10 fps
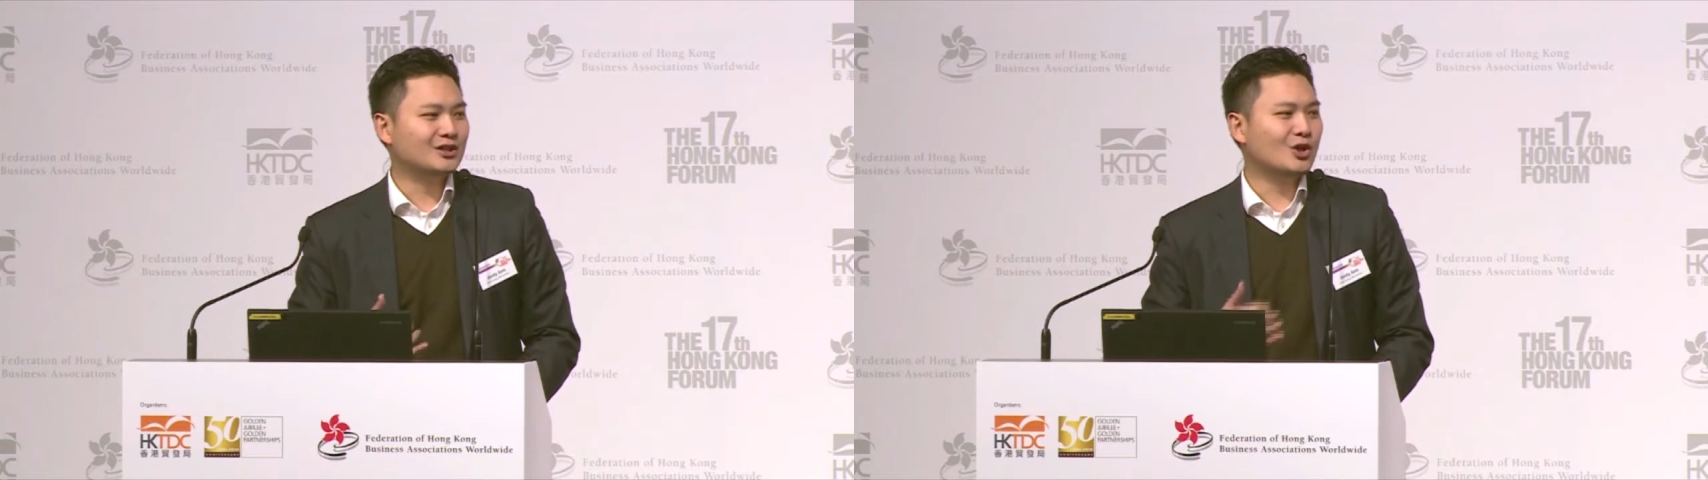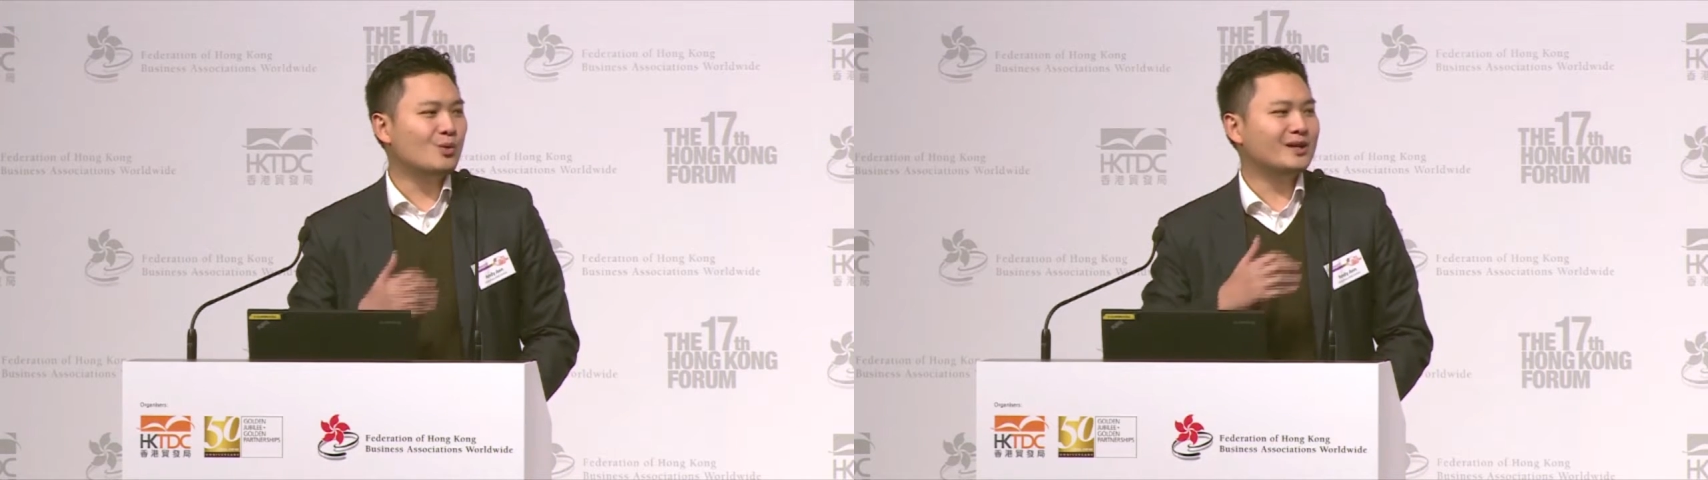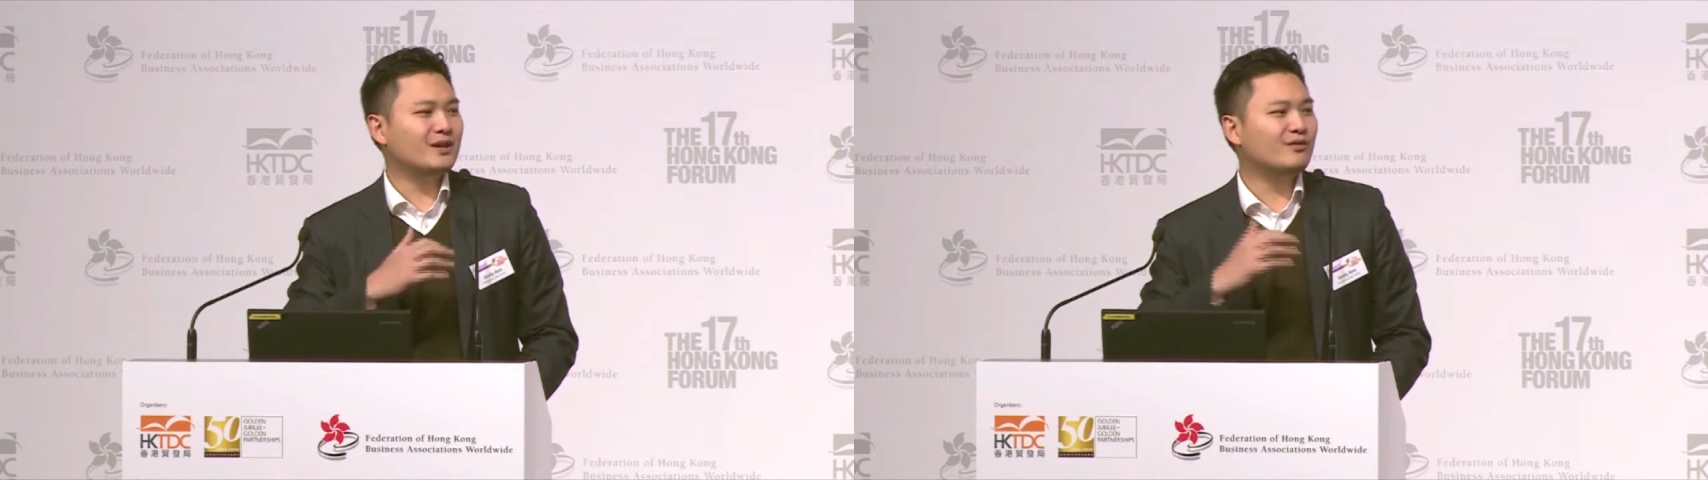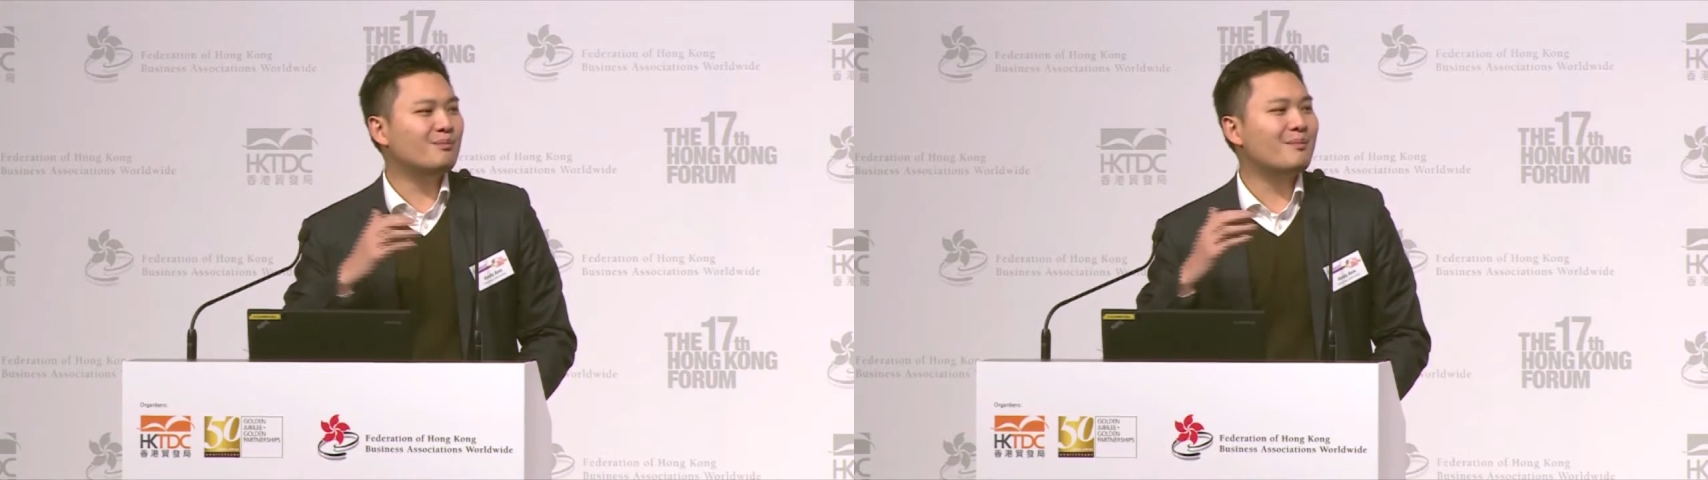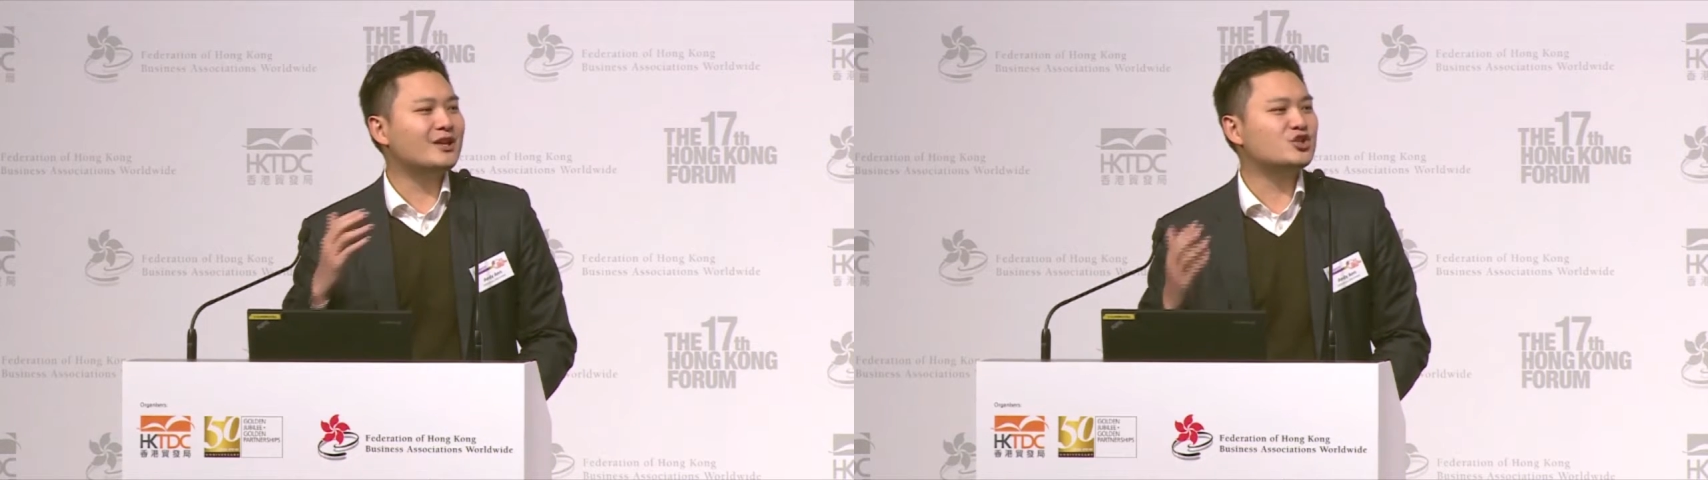no one
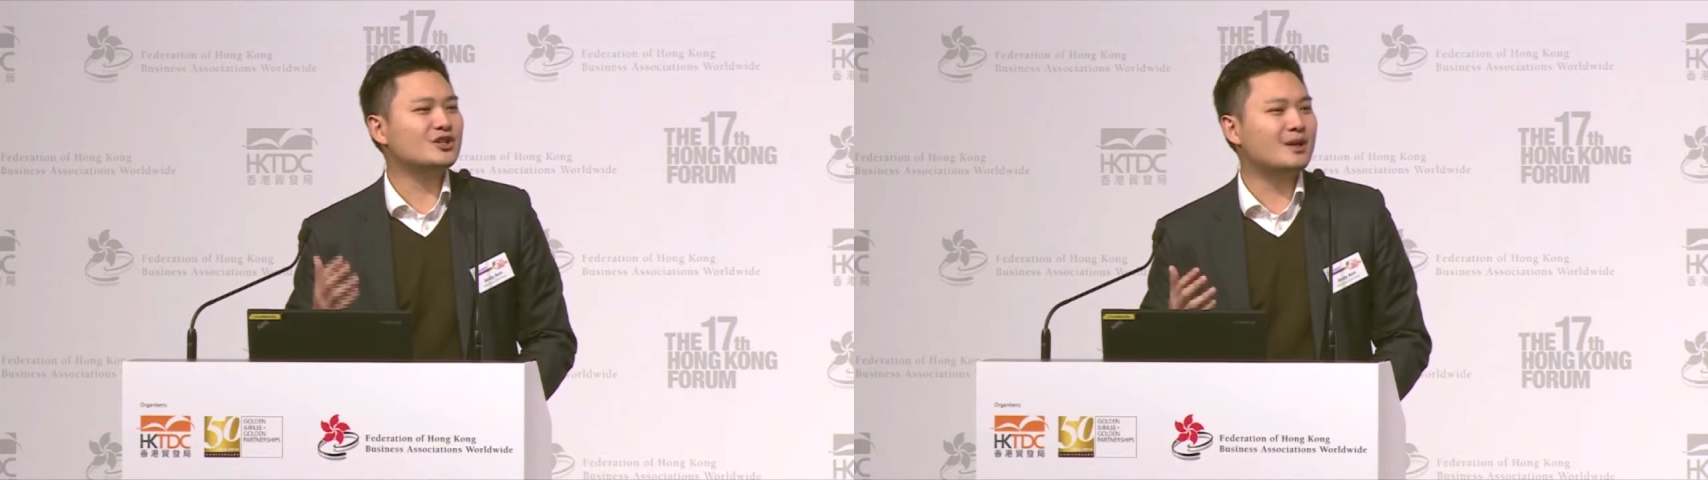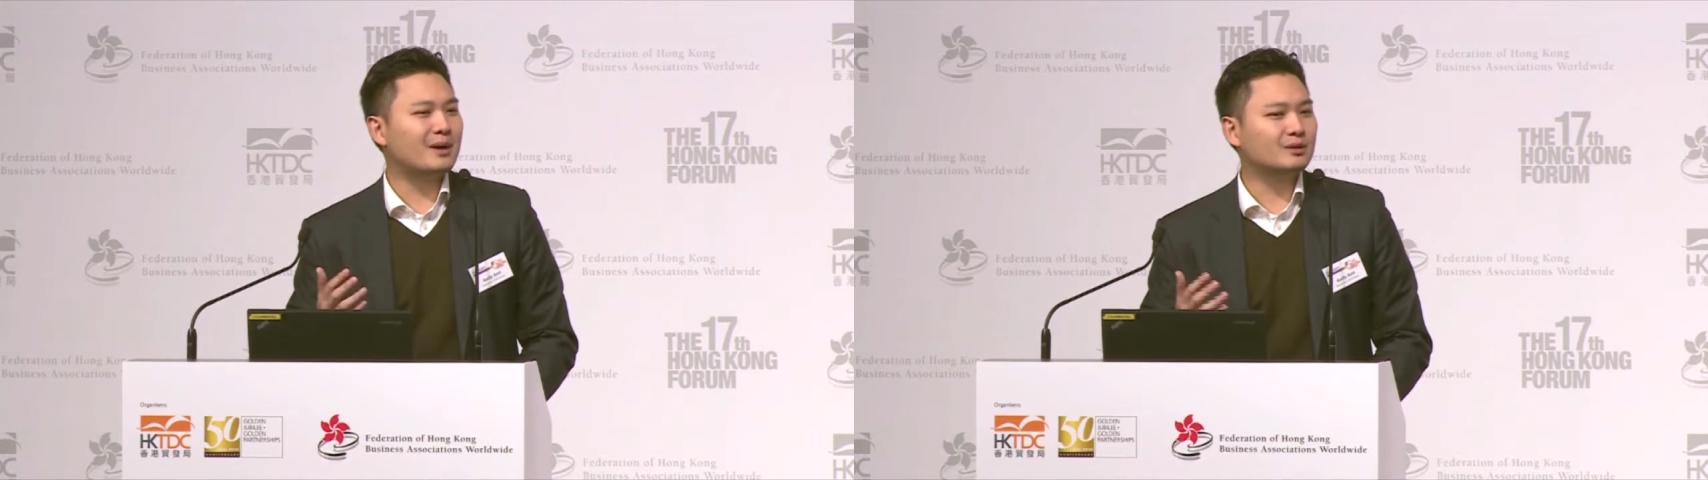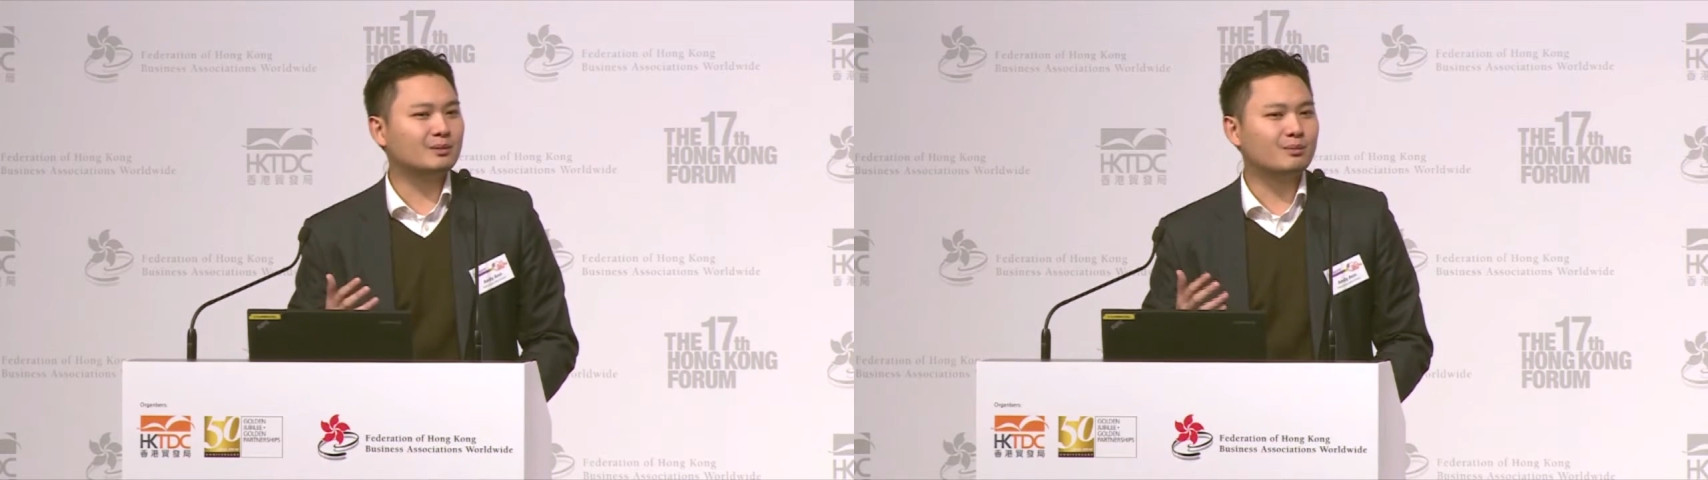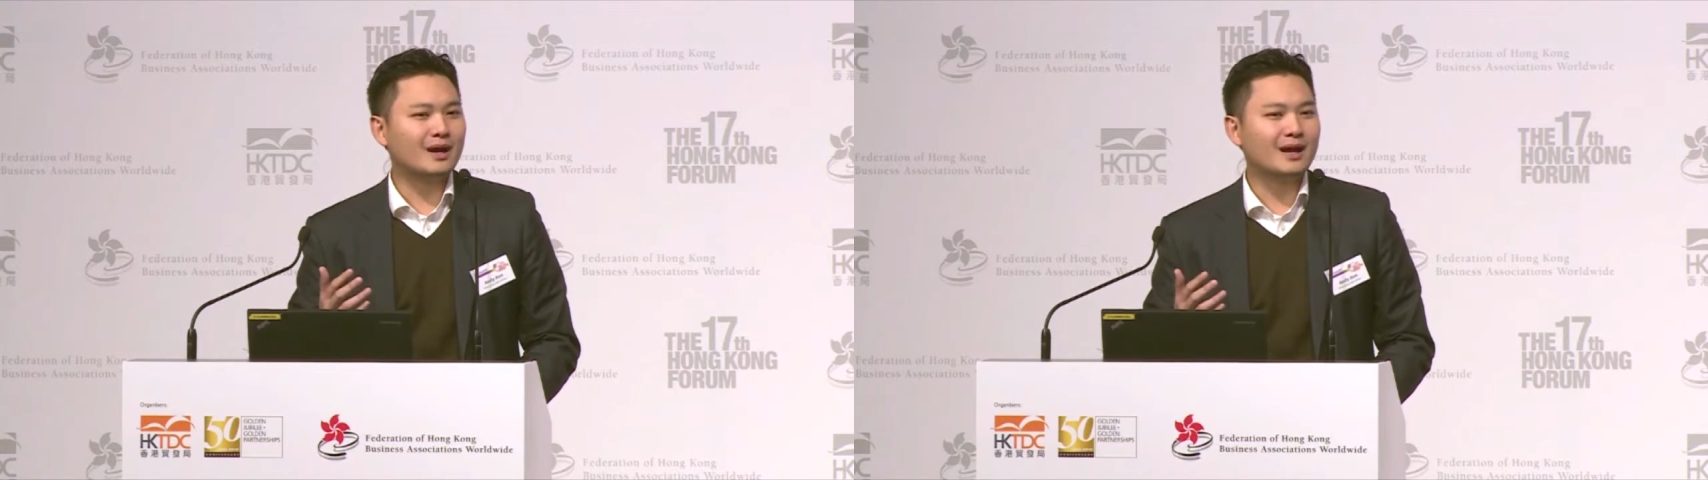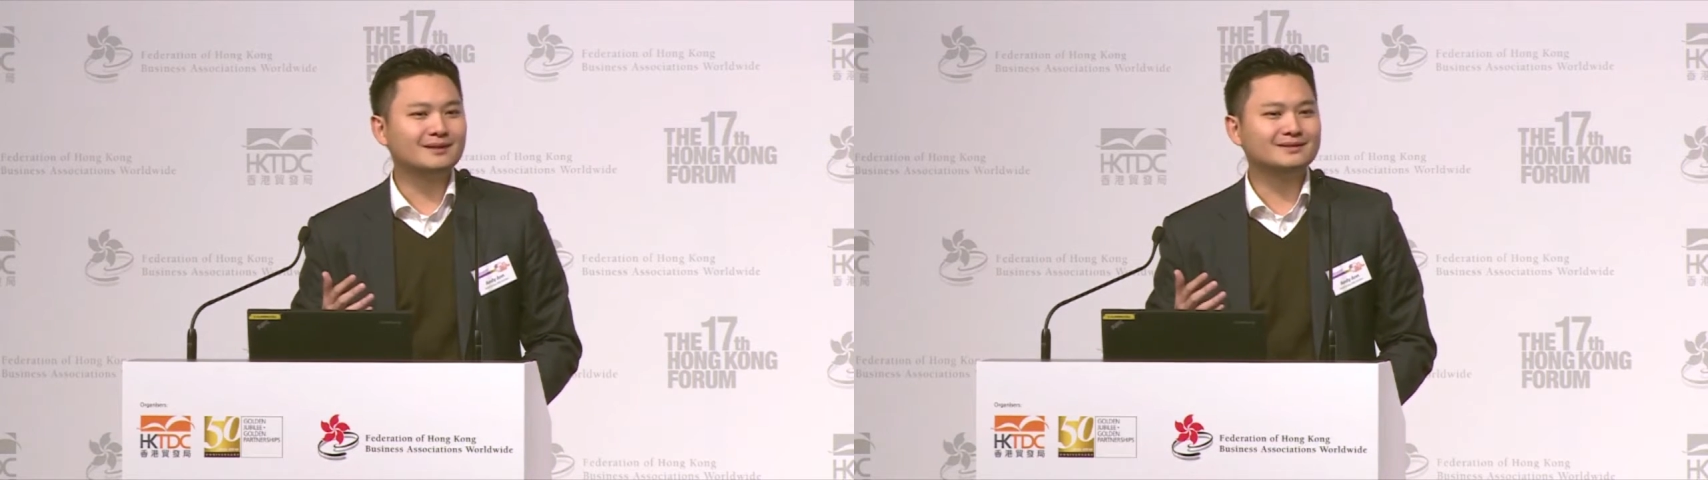even mentioned about the
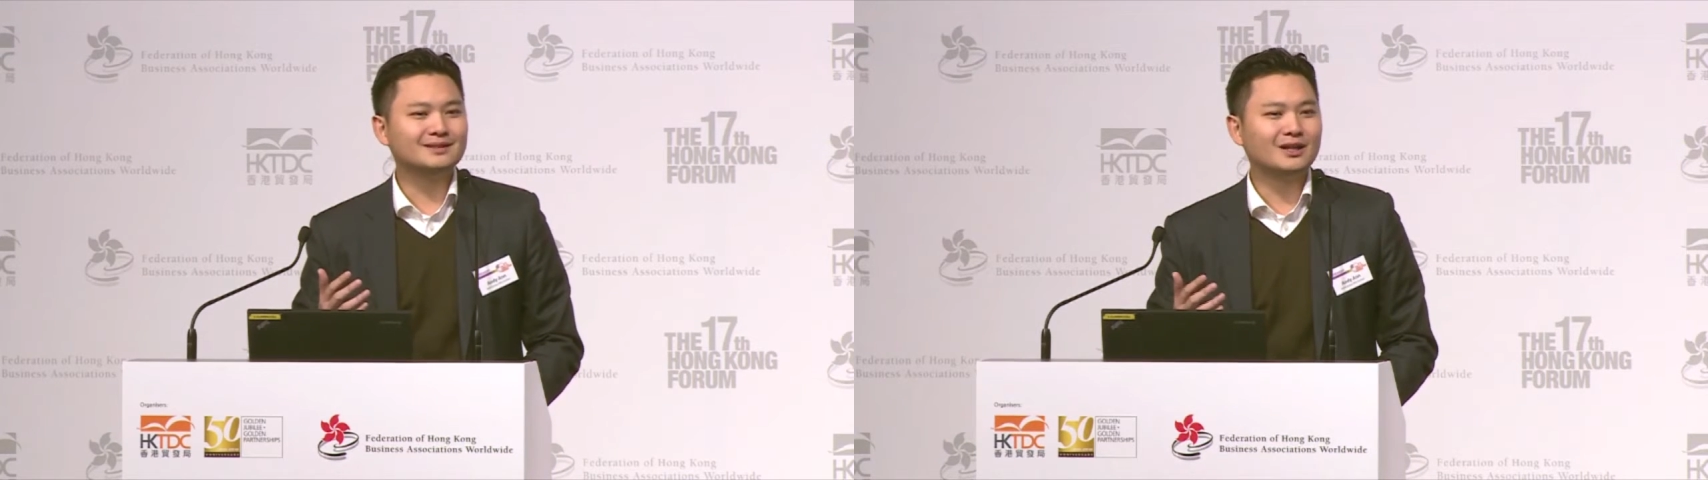brand,